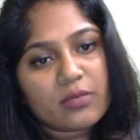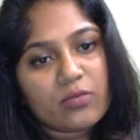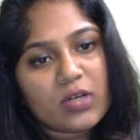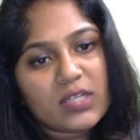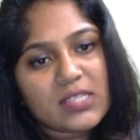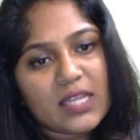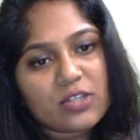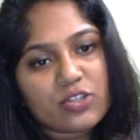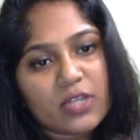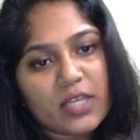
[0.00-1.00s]
What is
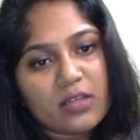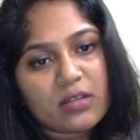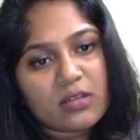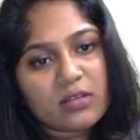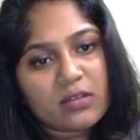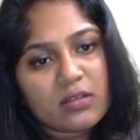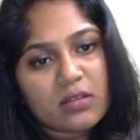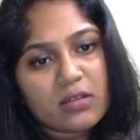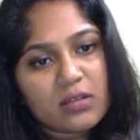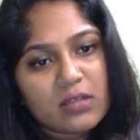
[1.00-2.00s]
luxury?
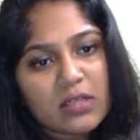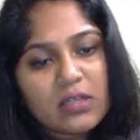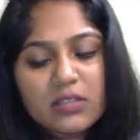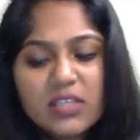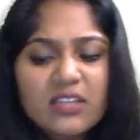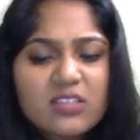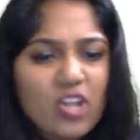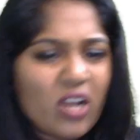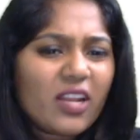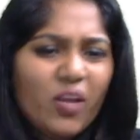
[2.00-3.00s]
It is
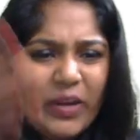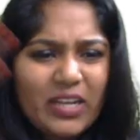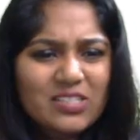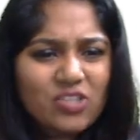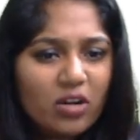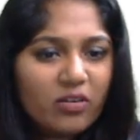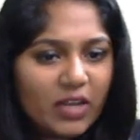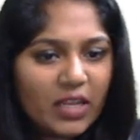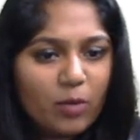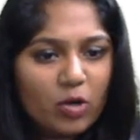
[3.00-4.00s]
not required. Let's not
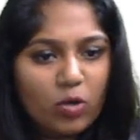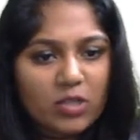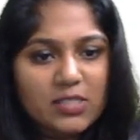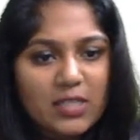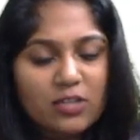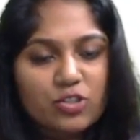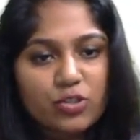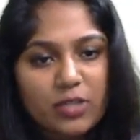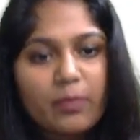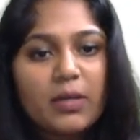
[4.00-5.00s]
worry about what is
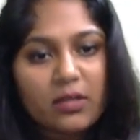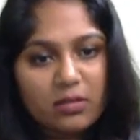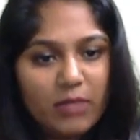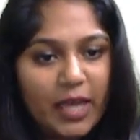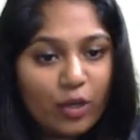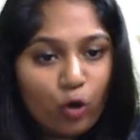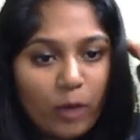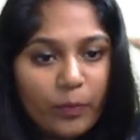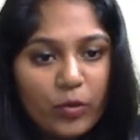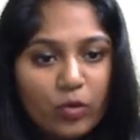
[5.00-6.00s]
luxury. But I
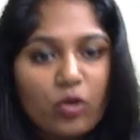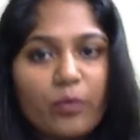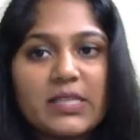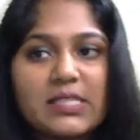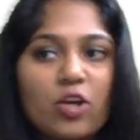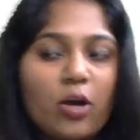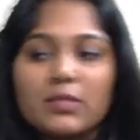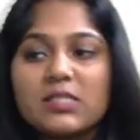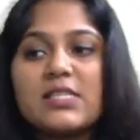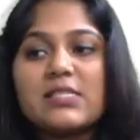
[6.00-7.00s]
hope you know basic
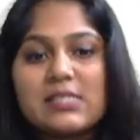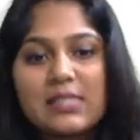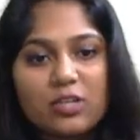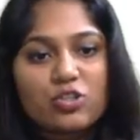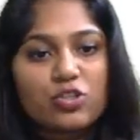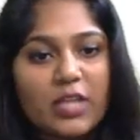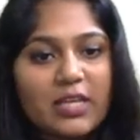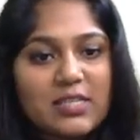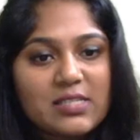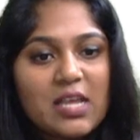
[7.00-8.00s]
common sense is luxury
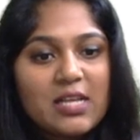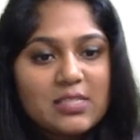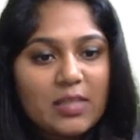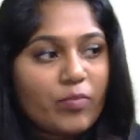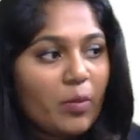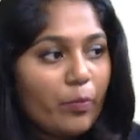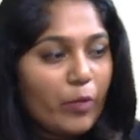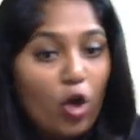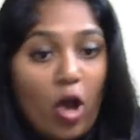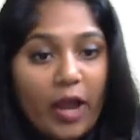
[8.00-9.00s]
is something
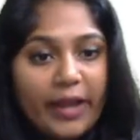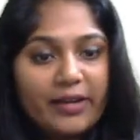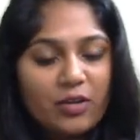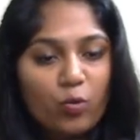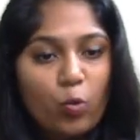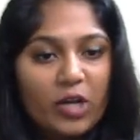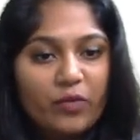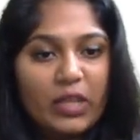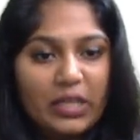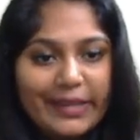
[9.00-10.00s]
beyond what
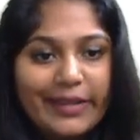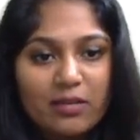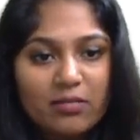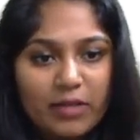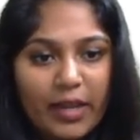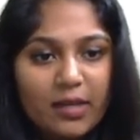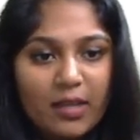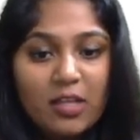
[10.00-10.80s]
we need, right?